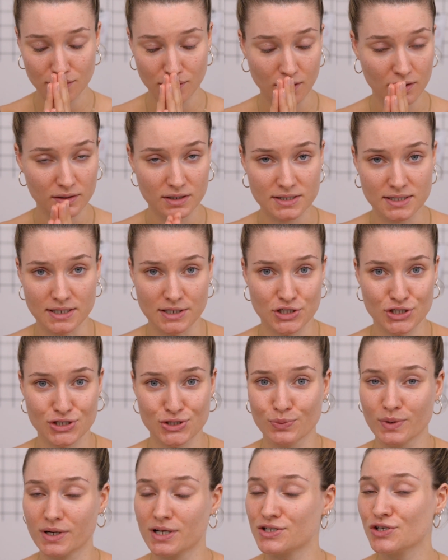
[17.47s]
honestly
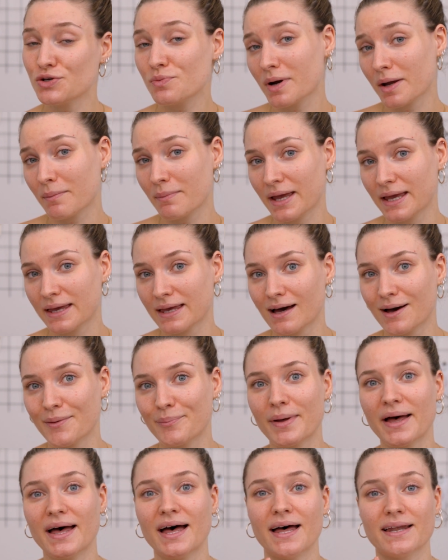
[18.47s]
just want to do my
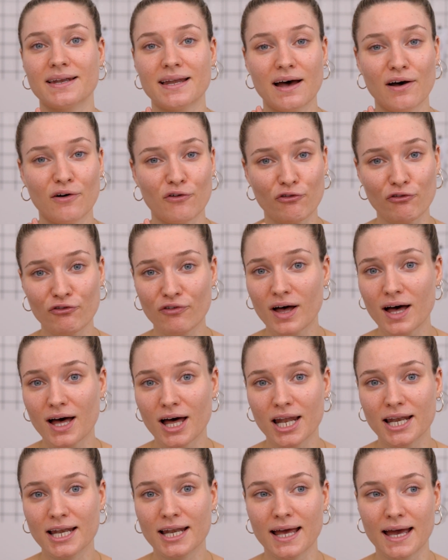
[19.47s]
makeup and have
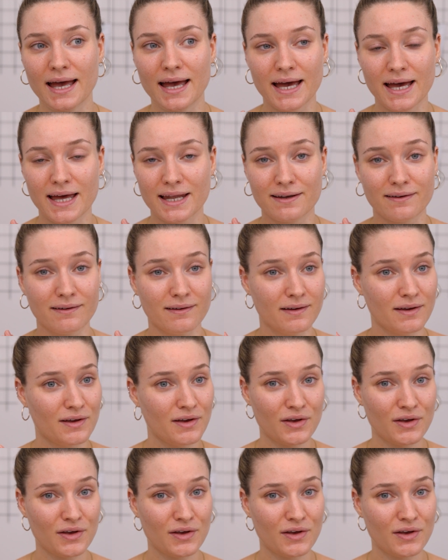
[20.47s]
fun and